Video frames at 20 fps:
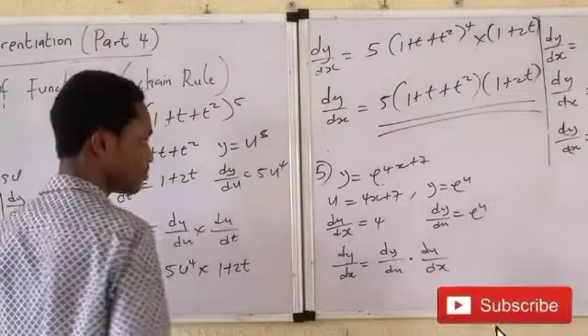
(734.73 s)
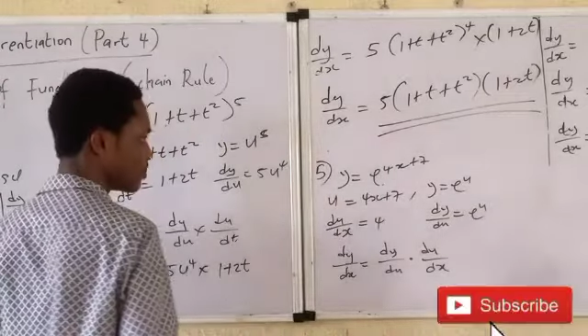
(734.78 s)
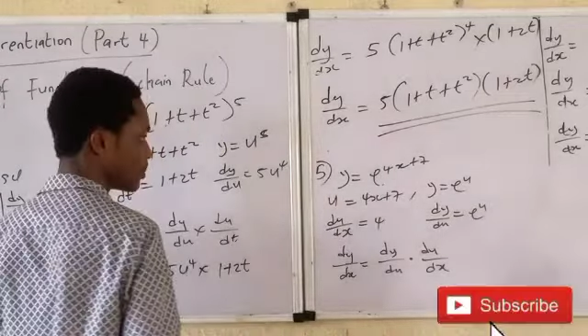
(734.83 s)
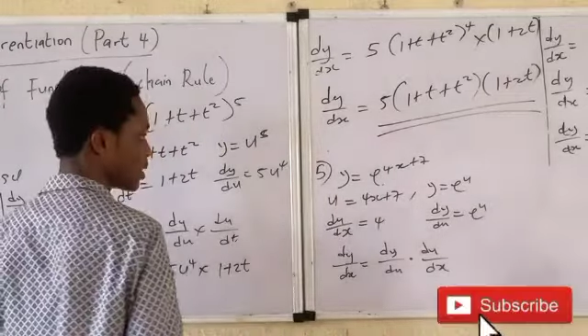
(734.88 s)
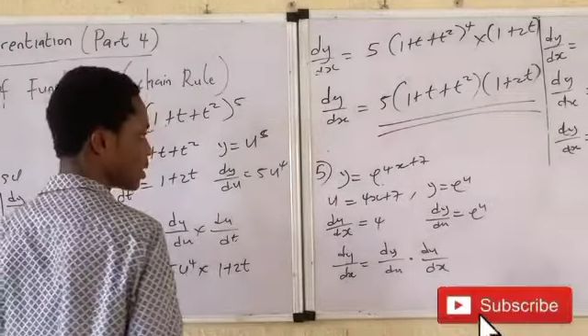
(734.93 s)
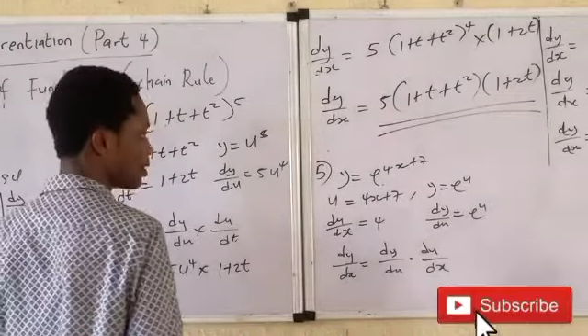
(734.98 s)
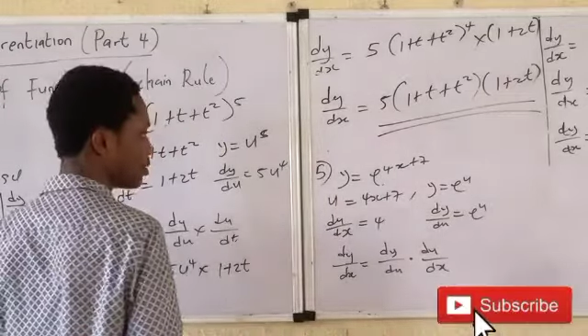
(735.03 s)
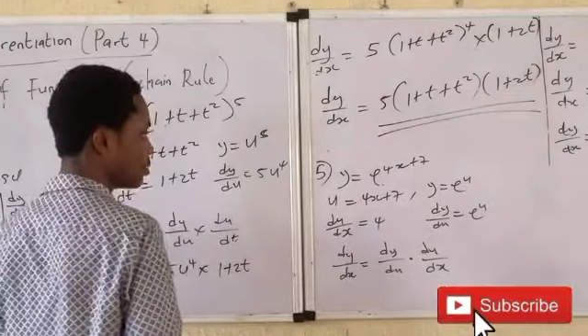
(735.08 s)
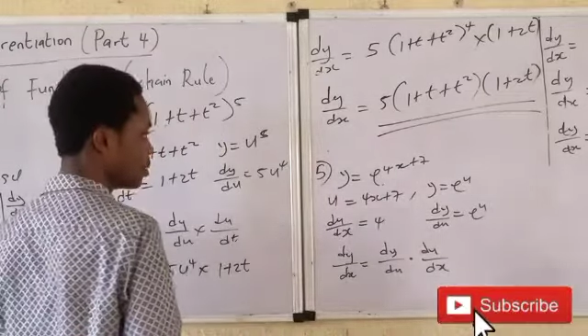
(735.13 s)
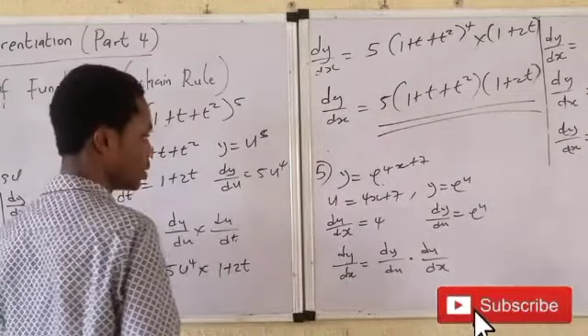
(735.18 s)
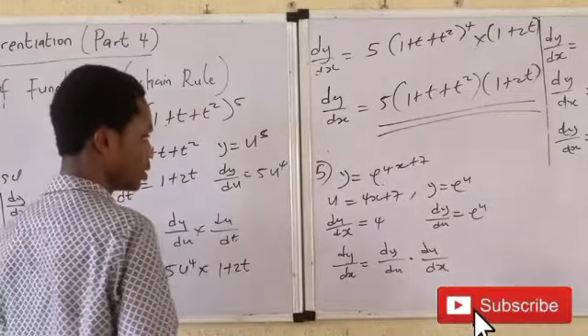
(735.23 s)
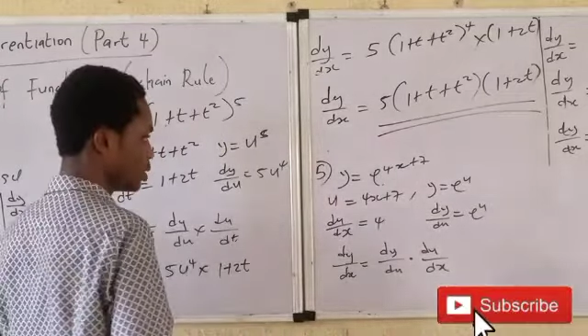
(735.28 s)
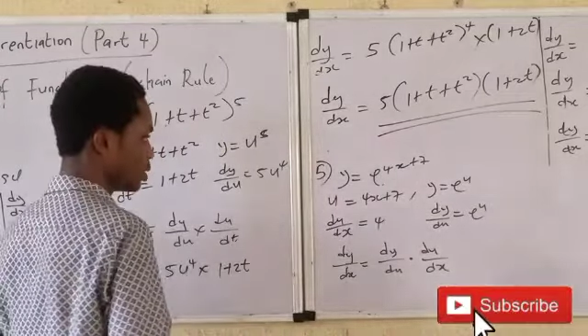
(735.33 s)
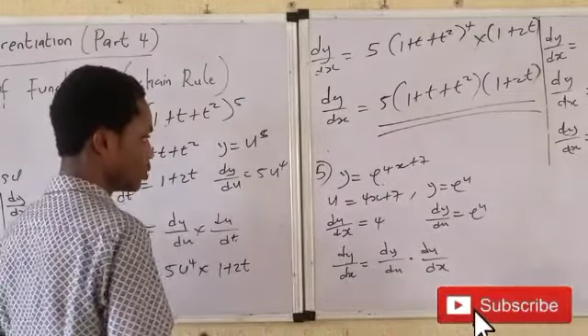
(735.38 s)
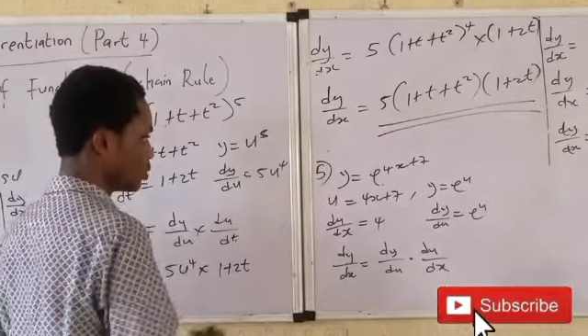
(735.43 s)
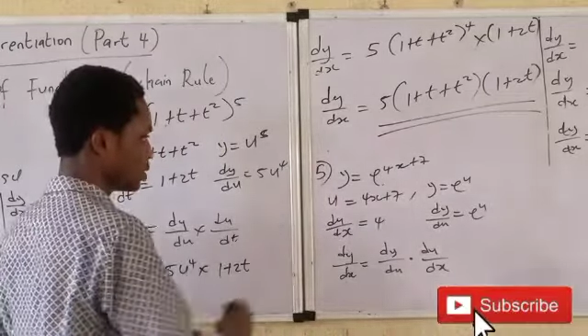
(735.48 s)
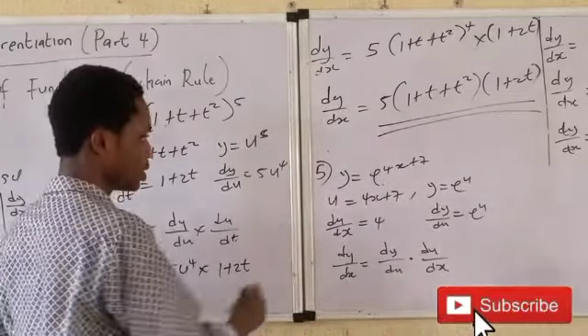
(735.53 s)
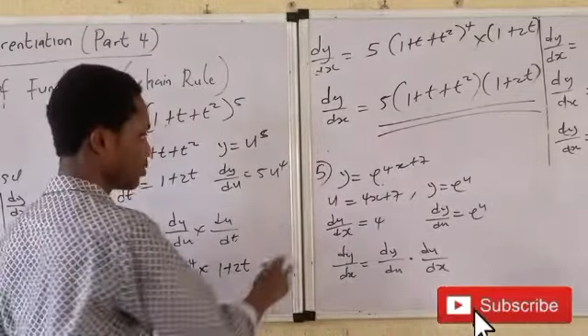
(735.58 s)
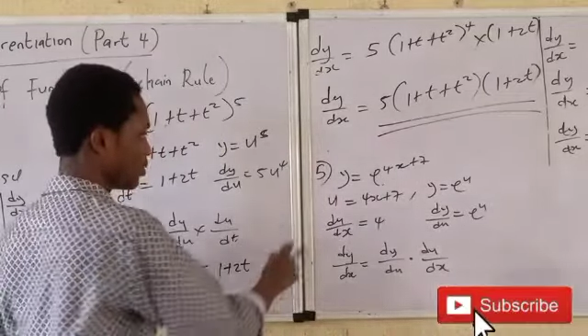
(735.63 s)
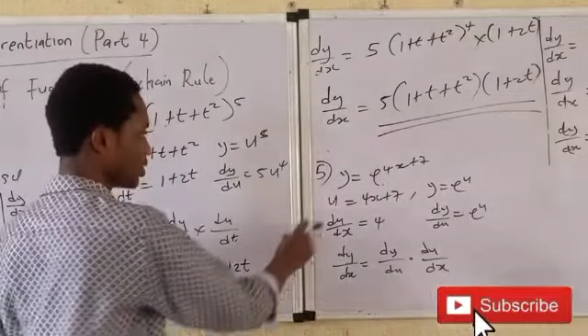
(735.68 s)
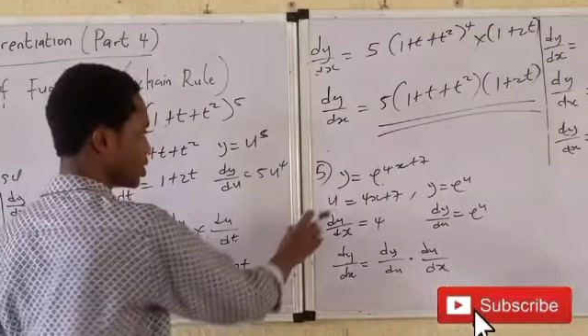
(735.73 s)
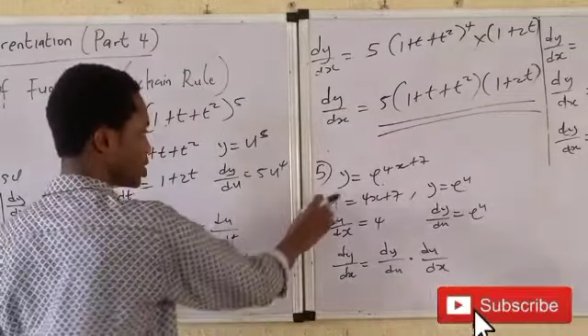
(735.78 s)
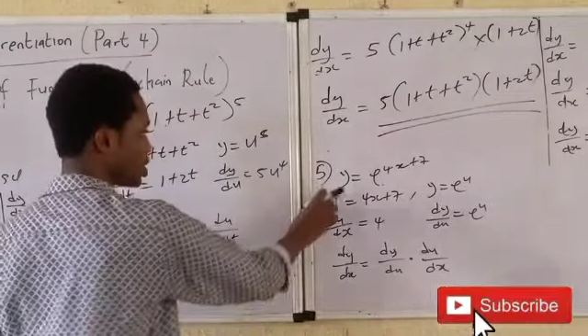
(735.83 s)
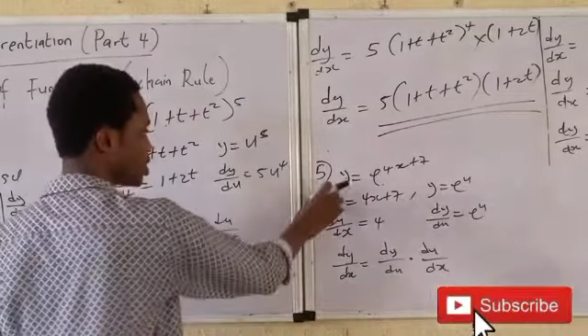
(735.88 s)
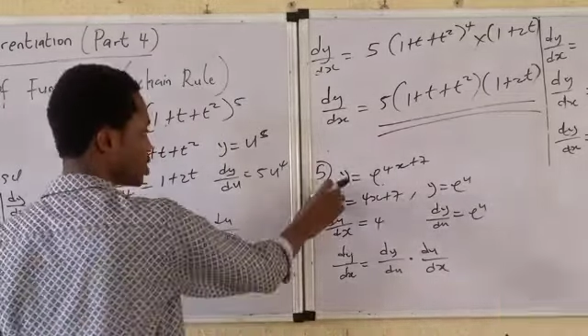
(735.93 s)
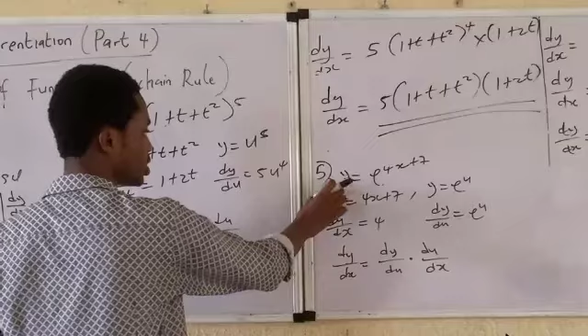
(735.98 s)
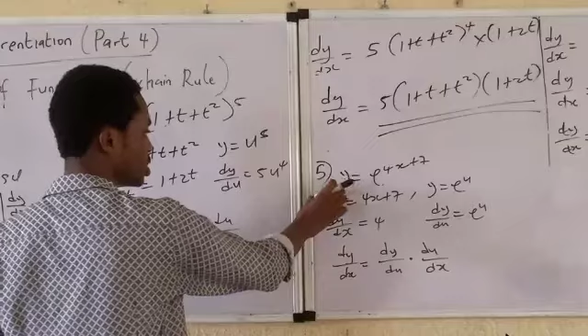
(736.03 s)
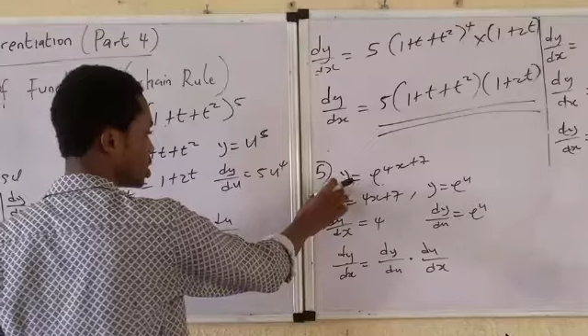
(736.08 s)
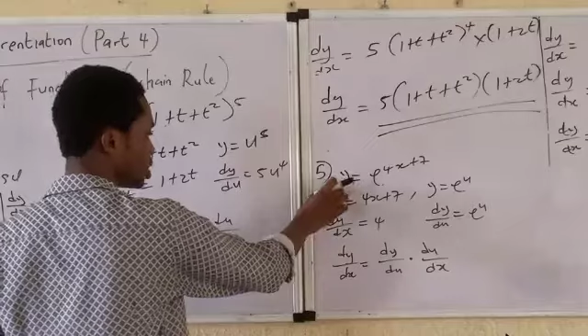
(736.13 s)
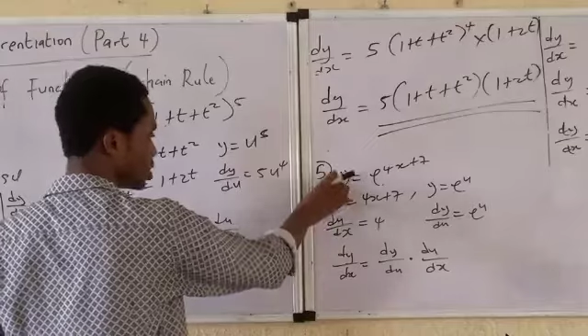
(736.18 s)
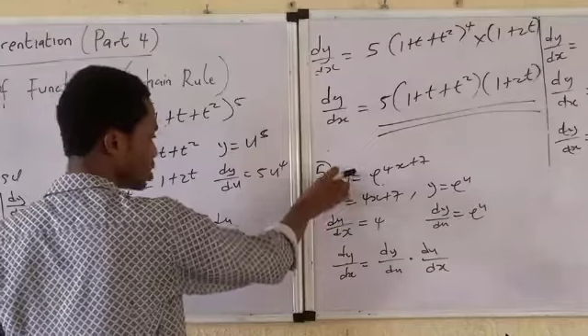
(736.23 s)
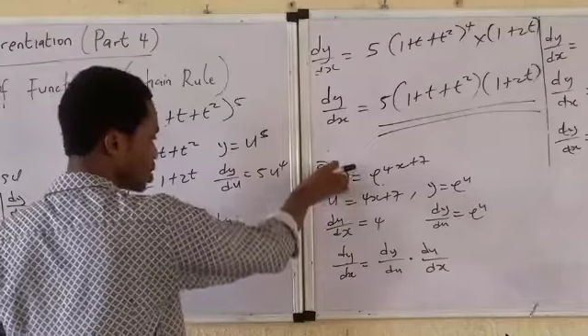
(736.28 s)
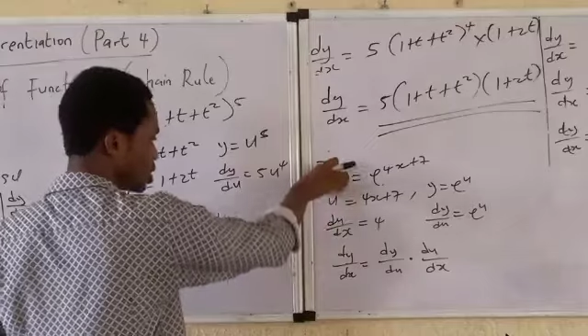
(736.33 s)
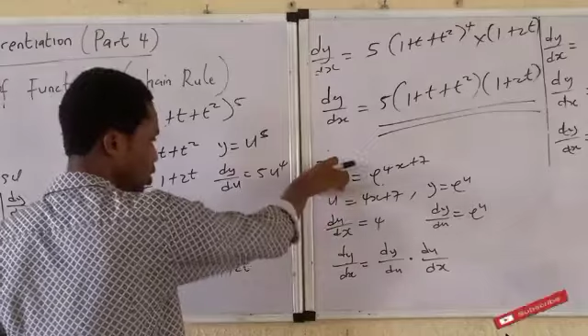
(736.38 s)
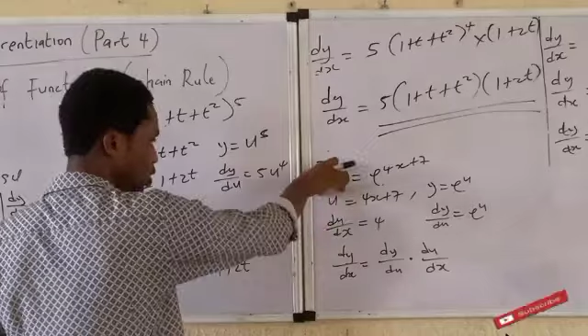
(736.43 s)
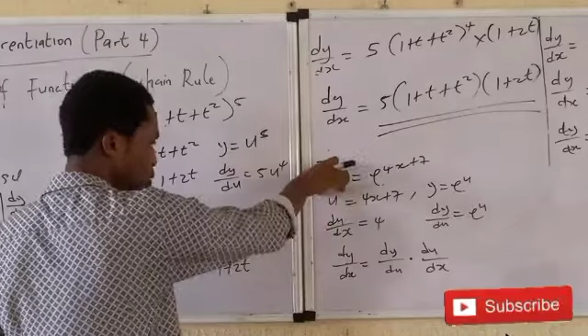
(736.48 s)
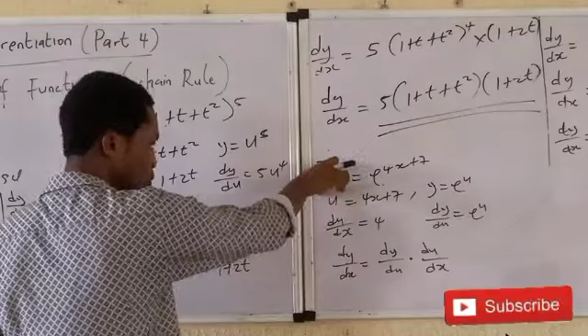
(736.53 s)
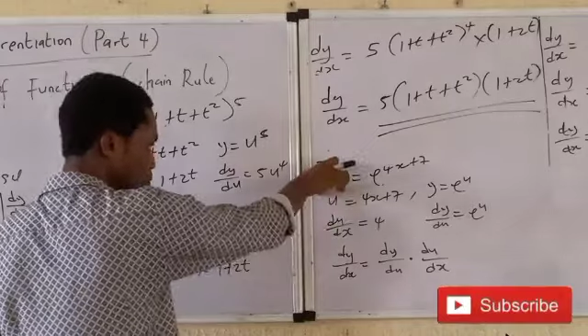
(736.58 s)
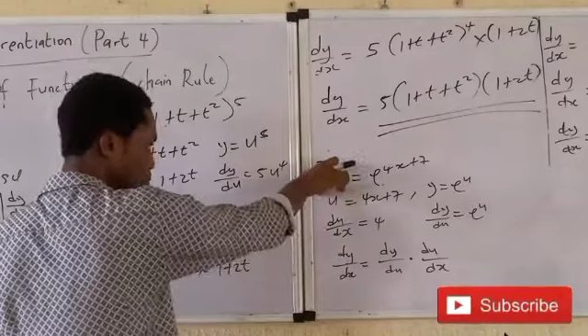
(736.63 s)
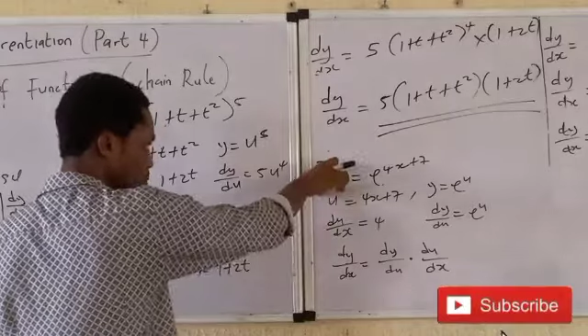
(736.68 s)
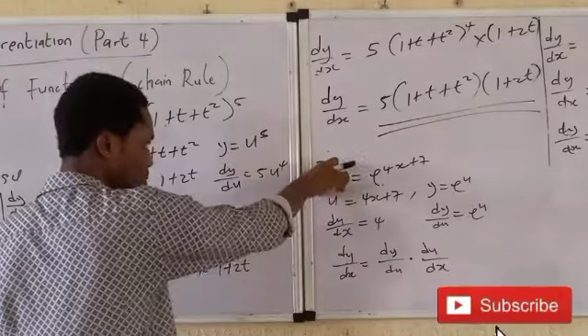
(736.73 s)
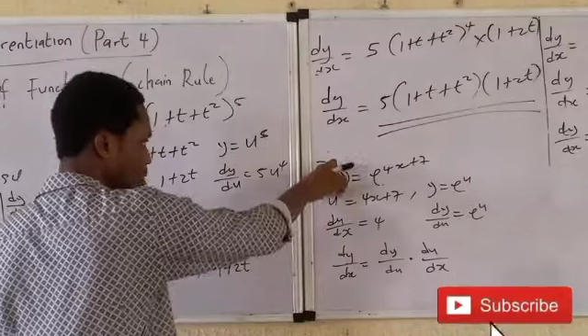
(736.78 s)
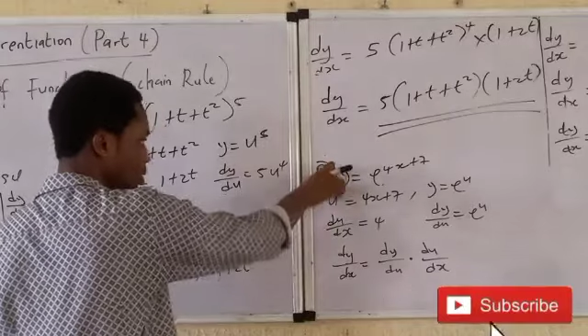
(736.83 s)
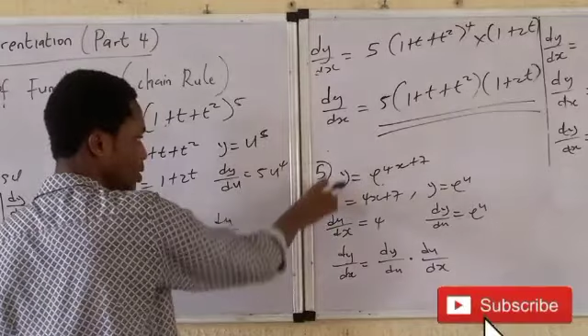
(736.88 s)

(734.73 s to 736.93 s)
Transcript: Now we differentiate this u